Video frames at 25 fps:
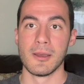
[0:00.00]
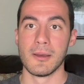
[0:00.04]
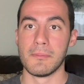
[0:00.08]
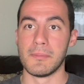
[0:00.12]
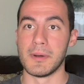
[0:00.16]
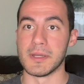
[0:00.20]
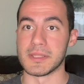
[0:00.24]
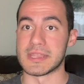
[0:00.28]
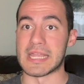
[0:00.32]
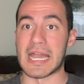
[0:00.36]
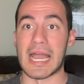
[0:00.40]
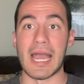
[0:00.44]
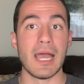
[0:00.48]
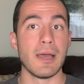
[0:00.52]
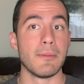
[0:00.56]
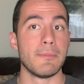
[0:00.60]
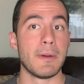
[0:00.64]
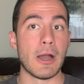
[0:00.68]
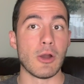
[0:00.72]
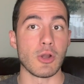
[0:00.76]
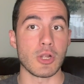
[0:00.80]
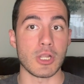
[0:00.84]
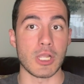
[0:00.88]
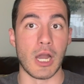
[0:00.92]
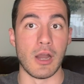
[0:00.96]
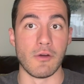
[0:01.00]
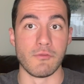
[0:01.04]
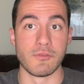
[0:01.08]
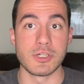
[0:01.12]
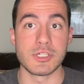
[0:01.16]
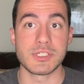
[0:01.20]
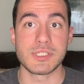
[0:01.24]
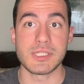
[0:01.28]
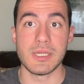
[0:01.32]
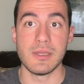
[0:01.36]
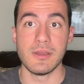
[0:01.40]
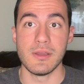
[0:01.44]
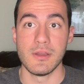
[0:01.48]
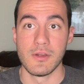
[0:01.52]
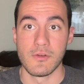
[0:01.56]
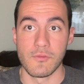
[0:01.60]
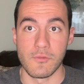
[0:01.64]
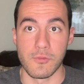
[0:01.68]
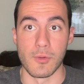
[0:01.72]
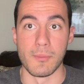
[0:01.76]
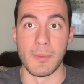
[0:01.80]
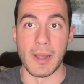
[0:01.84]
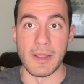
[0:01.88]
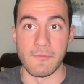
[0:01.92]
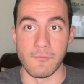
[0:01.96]
But that about covers it
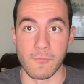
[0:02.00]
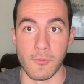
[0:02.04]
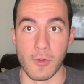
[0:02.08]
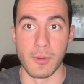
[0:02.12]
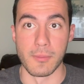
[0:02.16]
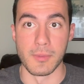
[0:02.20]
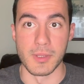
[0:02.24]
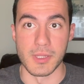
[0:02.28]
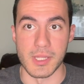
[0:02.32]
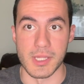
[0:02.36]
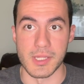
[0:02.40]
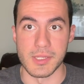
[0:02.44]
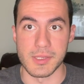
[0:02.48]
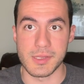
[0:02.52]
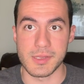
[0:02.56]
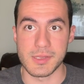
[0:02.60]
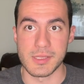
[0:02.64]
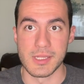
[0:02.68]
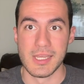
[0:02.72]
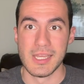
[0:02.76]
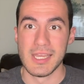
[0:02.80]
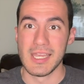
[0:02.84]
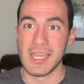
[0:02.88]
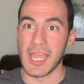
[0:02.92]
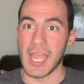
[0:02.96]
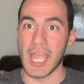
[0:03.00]
for my formulas.